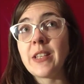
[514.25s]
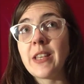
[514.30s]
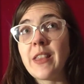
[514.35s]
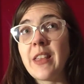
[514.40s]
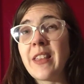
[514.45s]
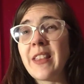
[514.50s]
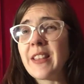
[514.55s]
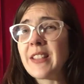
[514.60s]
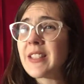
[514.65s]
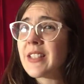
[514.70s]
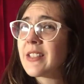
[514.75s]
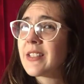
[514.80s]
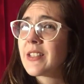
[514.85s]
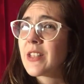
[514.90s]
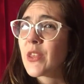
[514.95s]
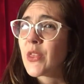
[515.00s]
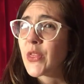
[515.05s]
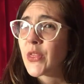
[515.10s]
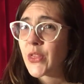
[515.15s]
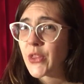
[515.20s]
I think this is the
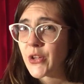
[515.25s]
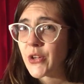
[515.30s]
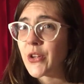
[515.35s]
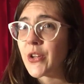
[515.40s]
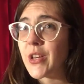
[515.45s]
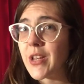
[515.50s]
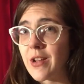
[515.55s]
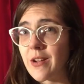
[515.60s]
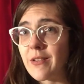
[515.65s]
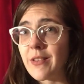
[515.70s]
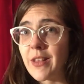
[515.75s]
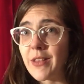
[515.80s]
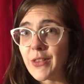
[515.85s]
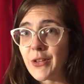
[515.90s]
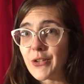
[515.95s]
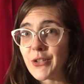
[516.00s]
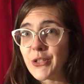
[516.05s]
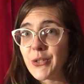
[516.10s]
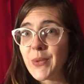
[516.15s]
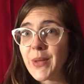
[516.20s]
3rd year that
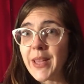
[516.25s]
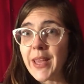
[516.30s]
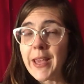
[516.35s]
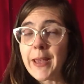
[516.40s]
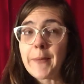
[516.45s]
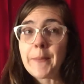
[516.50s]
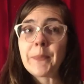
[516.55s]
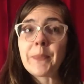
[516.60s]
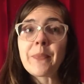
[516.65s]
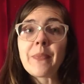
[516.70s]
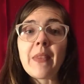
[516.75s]
they're doing it.